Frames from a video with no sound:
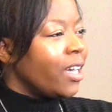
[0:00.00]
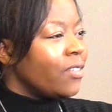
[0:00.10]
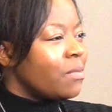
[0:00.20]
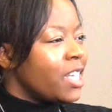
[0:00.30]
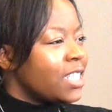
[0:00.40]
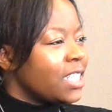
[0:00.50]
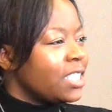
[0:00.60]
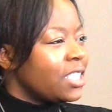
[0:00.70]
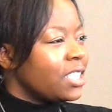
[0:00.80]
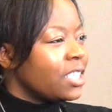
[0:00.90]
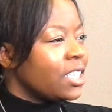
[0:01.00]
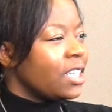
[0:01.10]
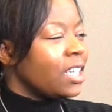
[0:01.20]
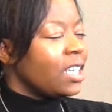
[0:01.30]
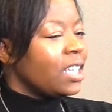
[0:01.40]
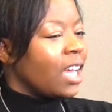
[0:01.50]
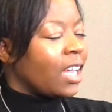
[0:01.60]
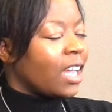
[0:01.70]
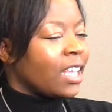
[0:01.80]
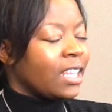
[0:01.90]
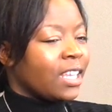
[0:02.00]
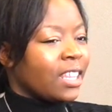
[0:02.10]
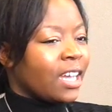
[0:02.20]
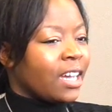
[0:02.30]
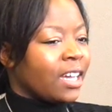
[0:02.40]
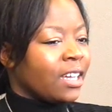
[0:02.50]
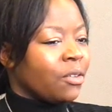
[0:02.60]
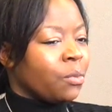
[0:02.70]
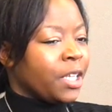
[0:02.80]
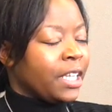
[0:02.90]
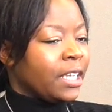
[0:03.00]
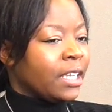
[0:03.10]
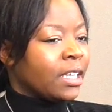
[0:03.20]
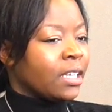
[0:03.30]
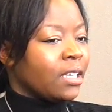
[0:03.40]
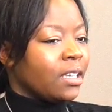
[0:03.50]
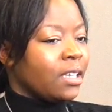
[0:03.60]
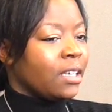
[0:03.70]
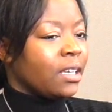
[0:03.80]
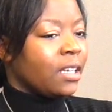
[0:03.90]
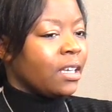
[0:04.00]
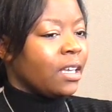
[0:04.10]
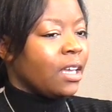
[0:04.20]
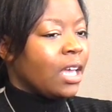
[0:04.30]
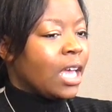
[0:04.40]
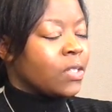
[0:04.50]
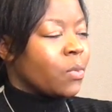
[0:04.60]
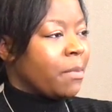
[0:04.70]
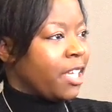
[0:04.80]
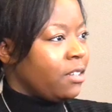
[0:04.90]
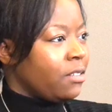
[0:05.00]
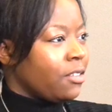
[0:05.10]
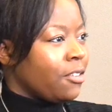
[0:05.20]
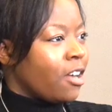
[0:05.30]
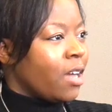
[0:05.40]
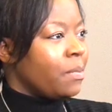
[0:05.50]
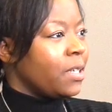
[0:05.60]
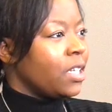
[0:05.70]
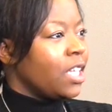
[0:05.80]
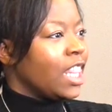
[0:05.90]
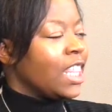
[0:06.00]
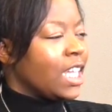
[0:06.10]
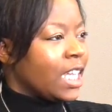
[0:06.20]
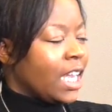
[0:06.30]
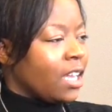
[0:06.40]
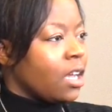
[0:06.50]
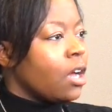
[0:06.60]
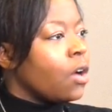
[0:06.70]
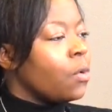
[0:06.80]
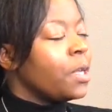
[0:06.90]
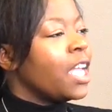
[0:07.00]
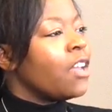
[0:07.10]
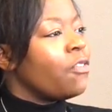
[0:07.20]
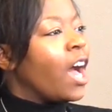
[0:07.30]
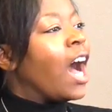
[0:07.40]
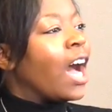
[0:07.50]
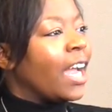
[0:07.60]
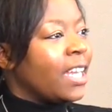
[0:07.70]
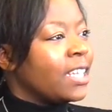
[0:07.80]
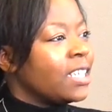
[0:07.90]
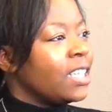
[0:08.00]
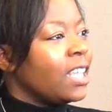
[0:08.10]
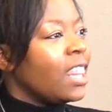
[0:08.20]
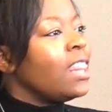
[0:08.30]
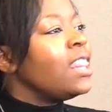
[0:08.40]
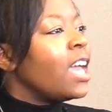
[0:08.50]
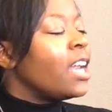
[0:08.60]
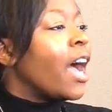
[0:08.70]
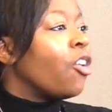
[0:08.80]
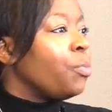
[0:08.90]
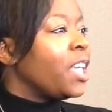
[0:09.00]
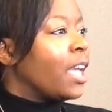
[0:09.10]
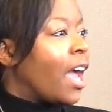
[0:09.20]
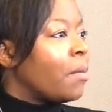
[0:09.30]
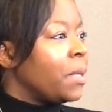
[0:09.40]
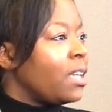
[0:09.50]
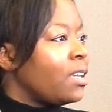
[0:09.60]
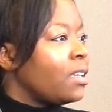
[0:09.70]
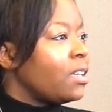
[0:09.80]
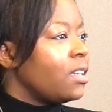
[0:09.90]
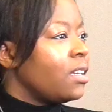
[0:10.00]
of the message. I think that we, as women, grow up thinking, oh, then I'll be happy.